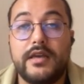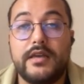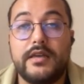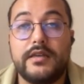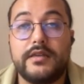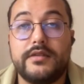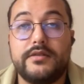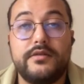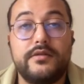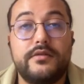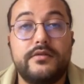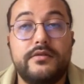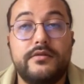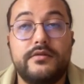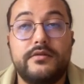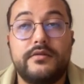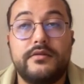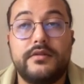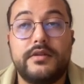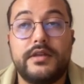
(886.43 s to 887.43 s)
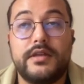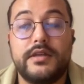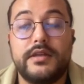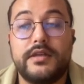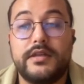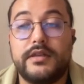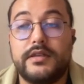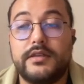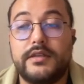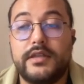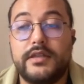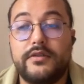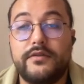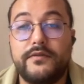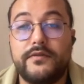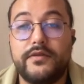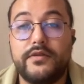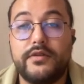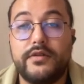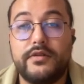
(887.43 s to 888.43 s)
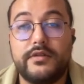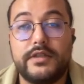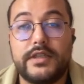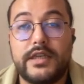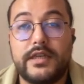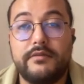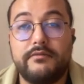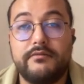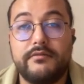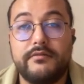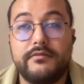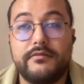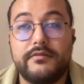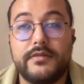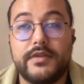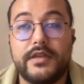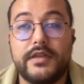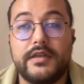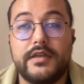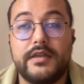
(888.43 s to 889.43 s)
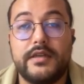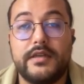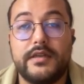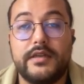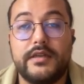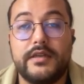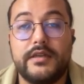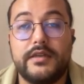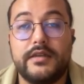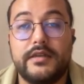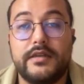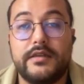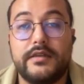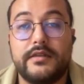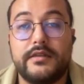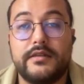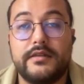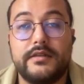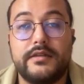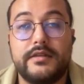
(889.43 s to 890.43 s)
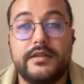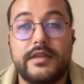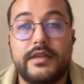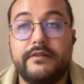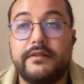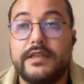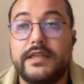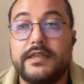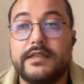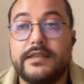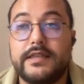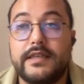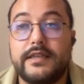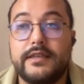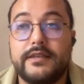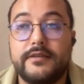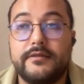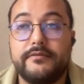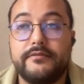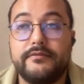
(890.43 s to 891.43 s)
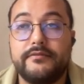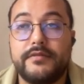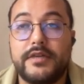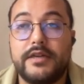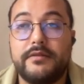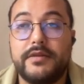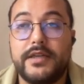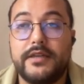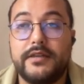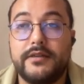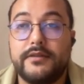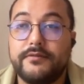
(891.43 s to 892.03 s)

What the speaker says: So thank you for your time and have a nice day. Bye bye.